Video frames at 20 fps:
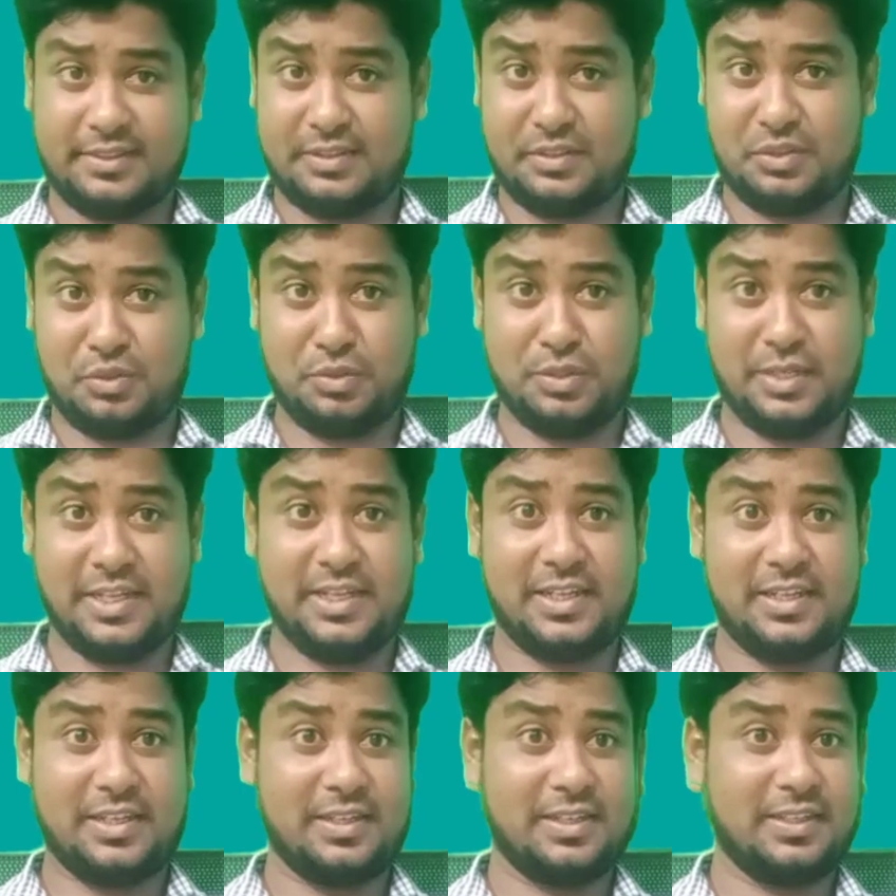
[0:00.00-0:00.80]

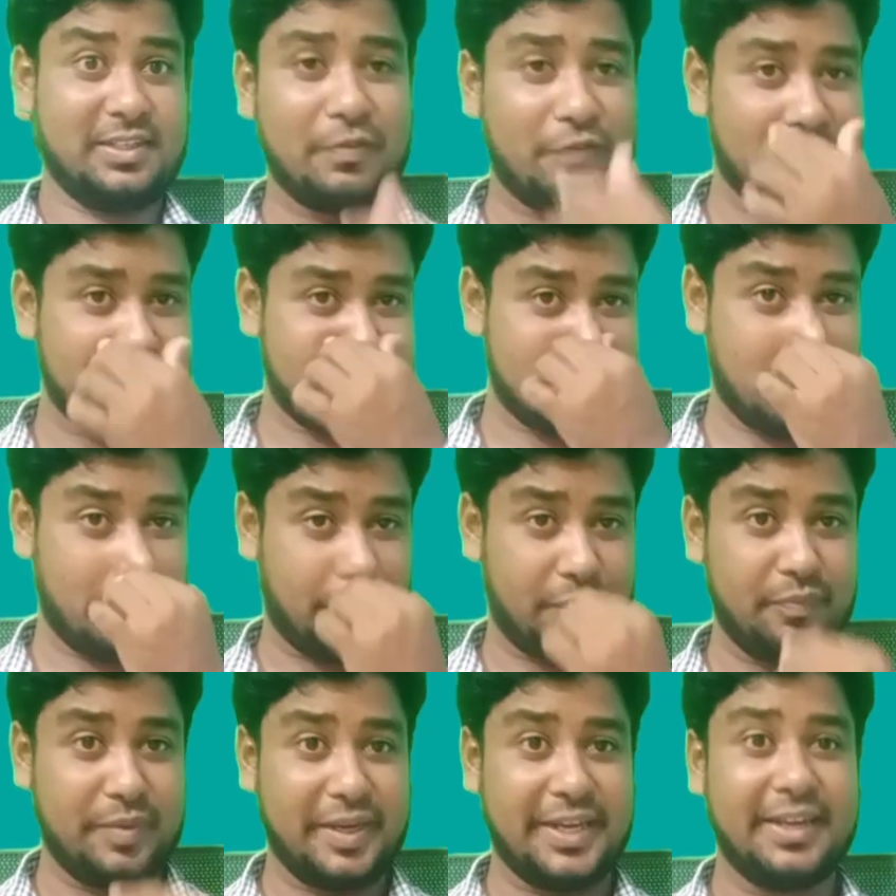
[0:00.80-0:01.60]
today, 1st
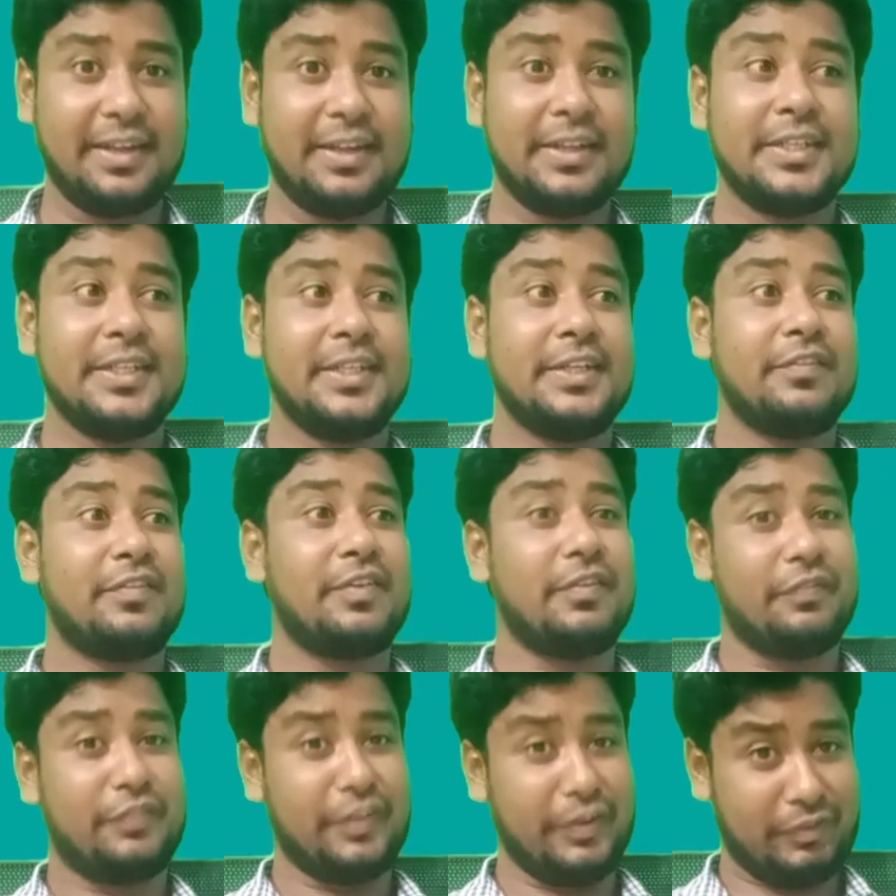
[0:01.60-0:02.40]
of May.
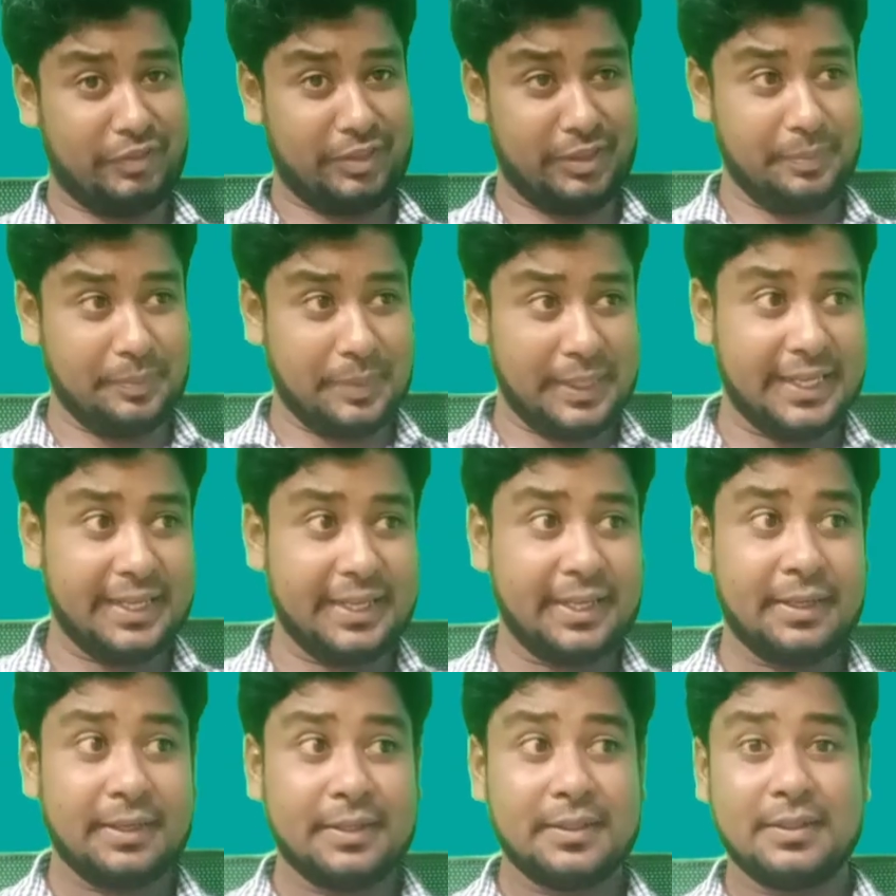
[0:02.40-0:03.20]
From 5th
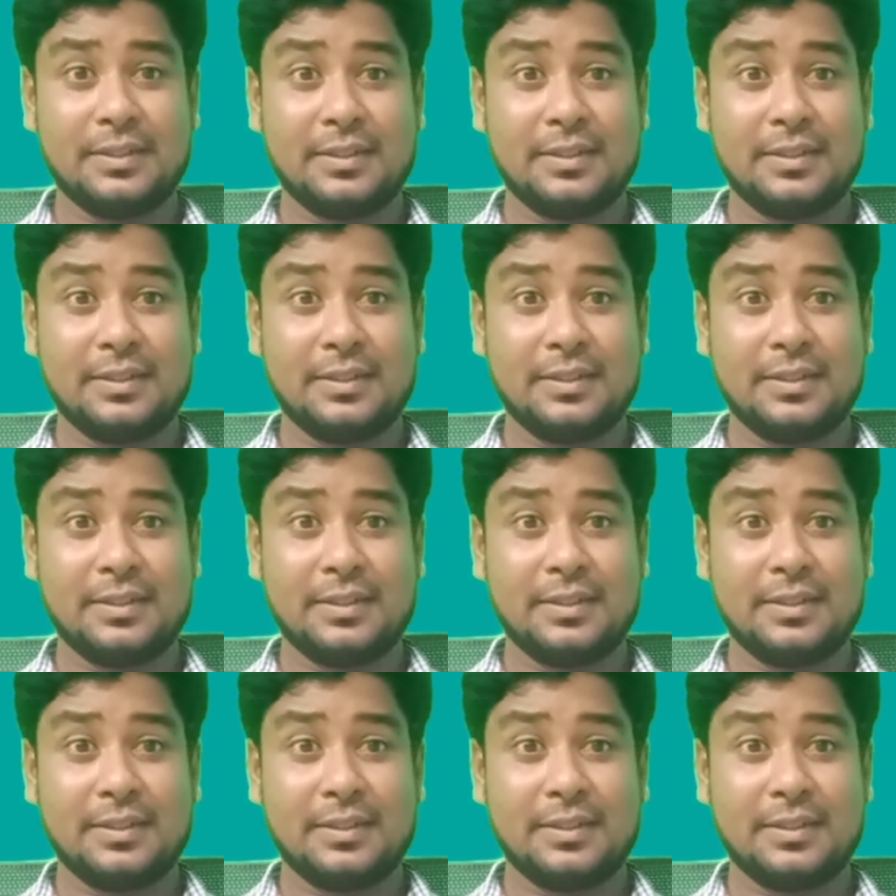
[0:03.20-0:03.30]
May,